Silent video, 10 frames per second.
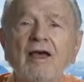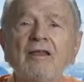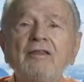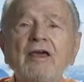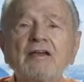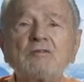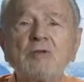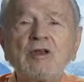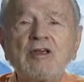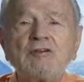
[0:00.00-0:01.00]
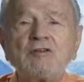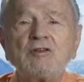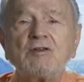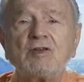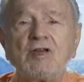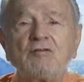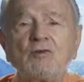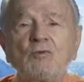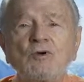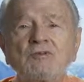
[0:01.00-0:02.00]
And the explanation
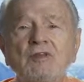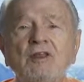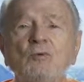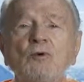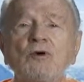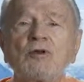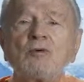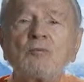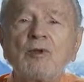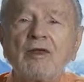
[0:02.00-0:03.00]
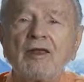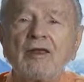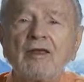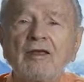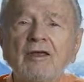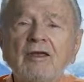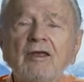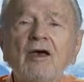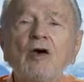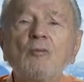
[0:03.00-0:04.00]
given was that they weren't completely
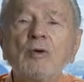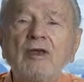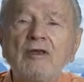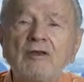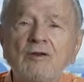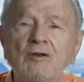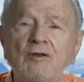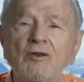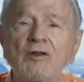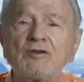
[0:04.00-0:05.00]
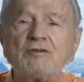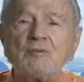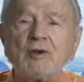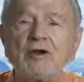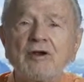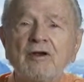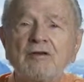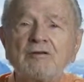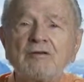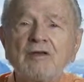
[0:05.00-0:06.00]
obedient to their
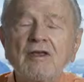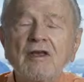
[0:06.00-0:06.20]
superiors.